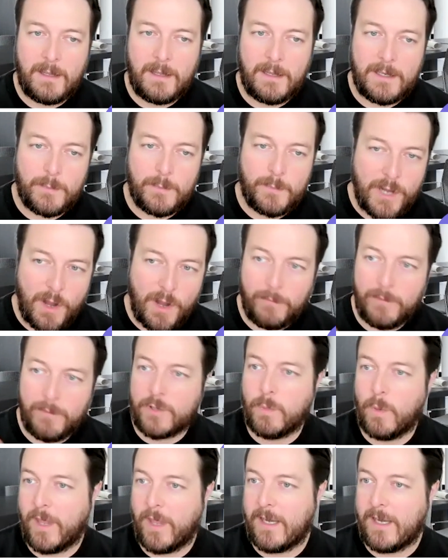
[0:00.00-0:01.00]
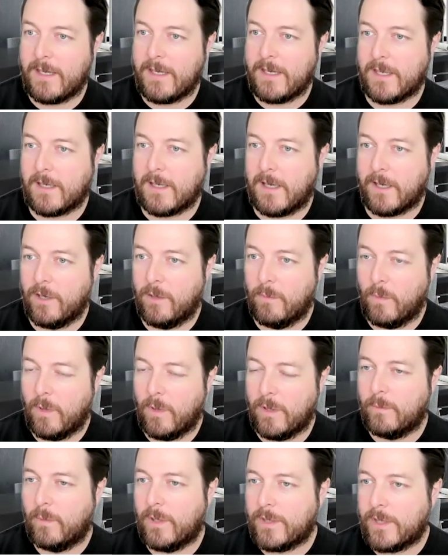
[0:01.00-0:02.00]
it's pretty obvious what they need to click on,
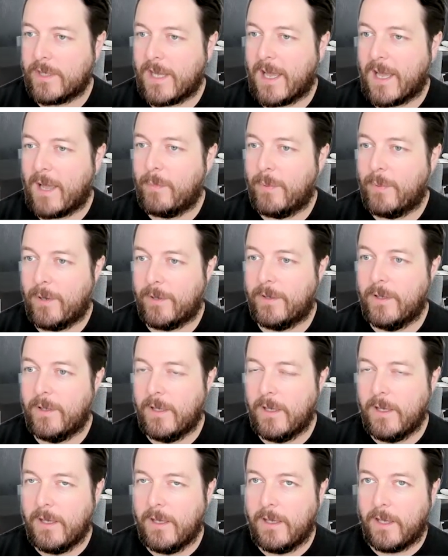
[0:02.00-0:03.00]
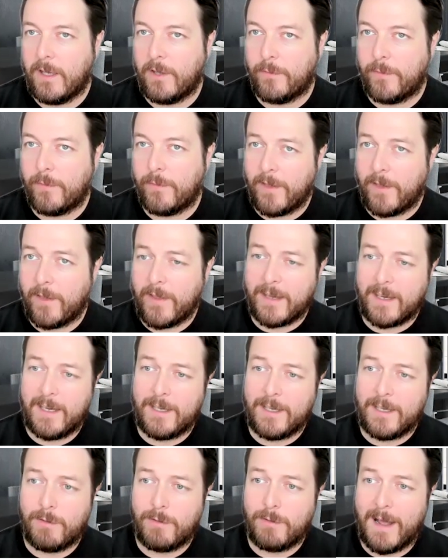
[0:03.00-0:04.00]
what to tap on, and the fact that they
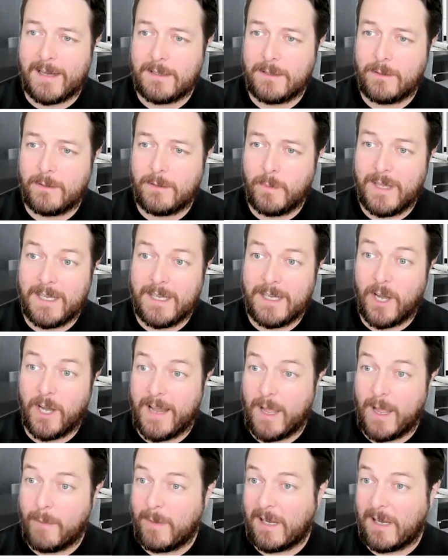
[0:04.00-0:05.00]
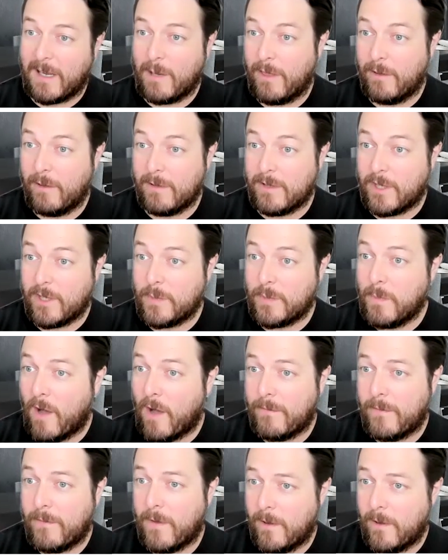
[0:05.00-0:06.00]
can interact with it dynamically, whether it's a
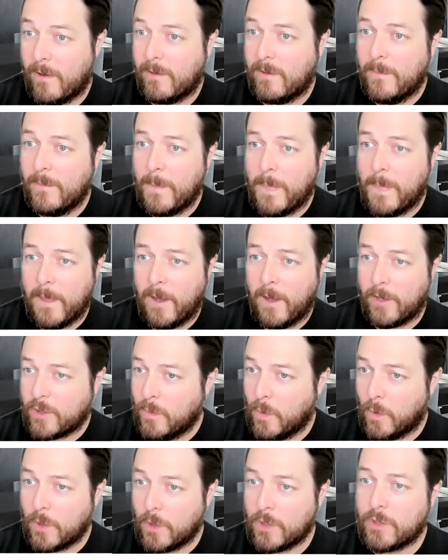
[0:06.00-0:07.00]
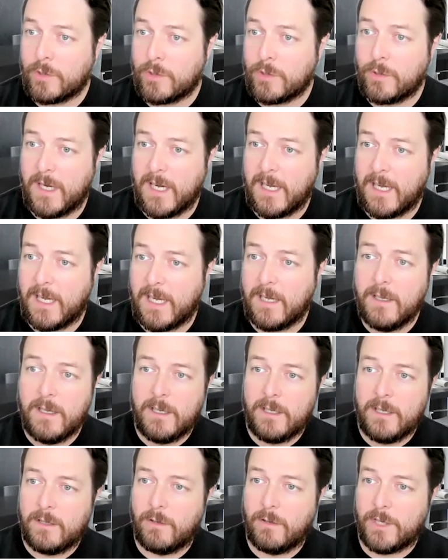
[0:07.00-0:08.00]
smartphone, on a smaller screen,
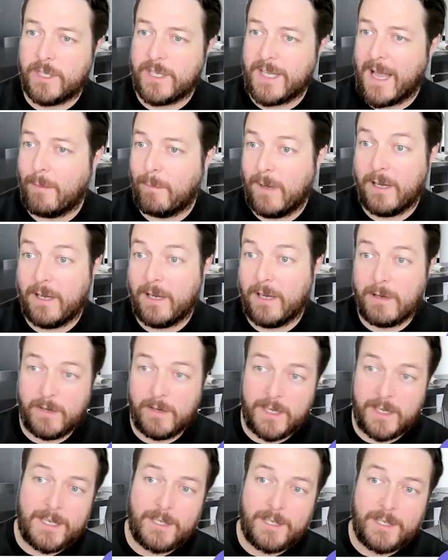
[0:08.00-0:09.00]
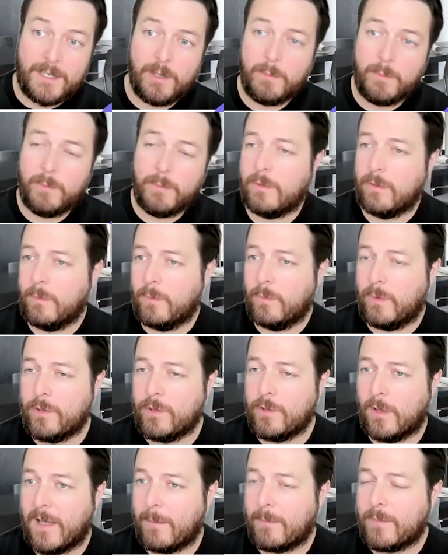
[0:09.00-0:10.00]
or a tablet, or even a desktop
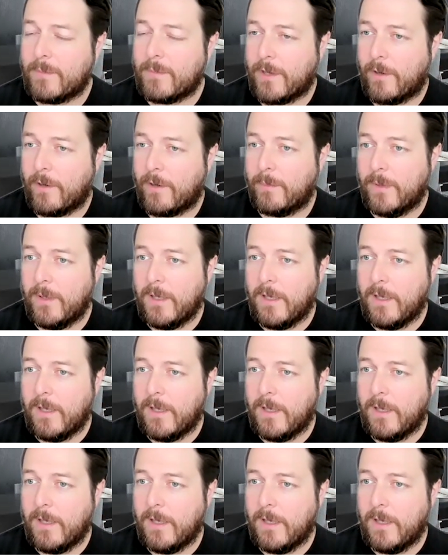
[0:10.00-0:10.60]
computer or laptop.